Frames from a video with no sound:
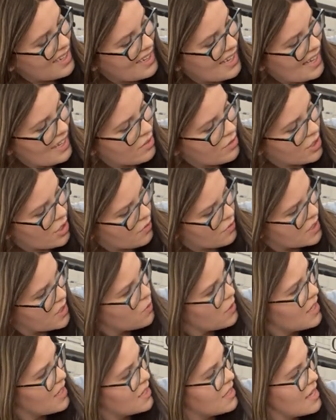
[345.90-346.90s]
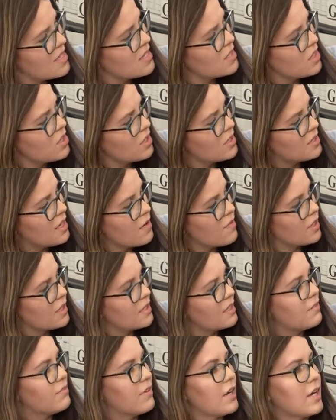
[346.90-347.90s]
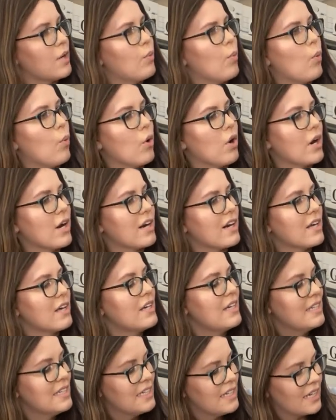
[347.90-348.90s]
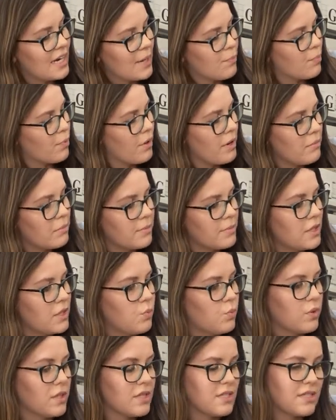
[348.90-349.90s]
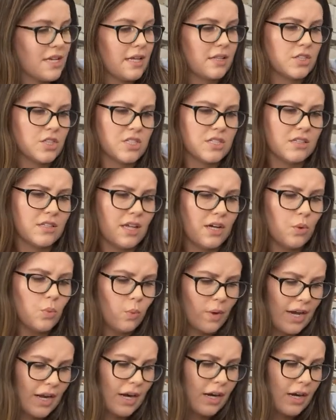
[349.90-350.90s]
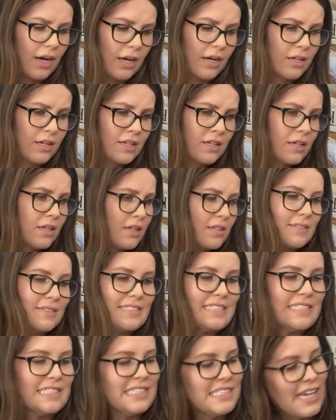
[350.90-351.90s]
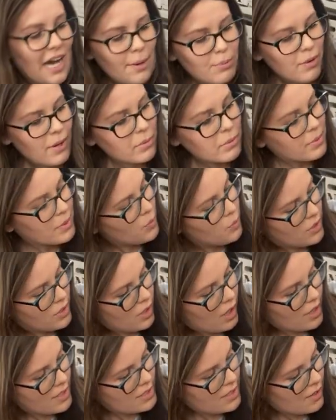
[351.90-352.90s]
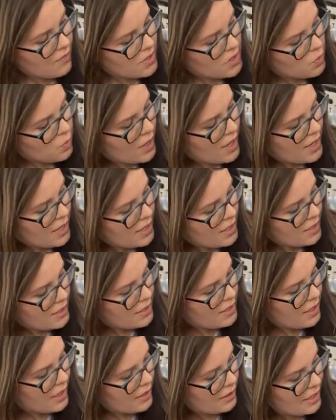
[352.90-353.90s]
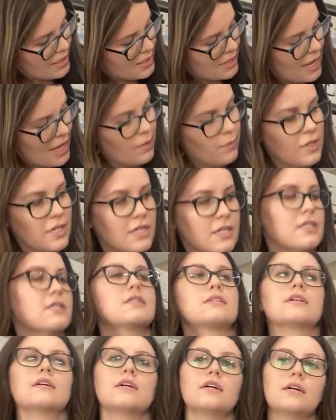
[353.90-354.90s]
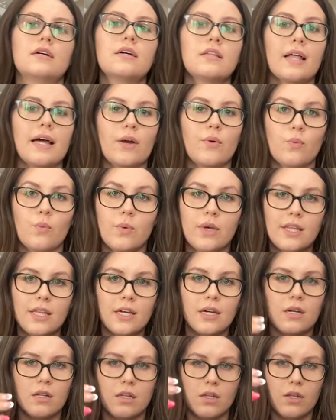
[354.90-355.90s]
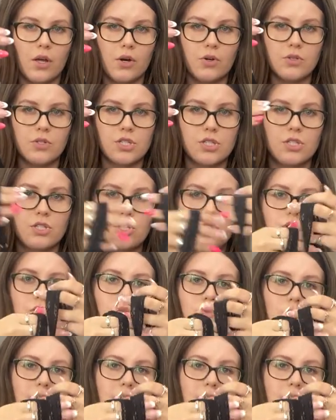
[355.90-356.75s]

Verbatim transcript: I don't know, this one, it does look definitely very worn, and I probably wouldn't sell it. Just a lot of wear, yeah, I probably would not sell this one unless I was like really close to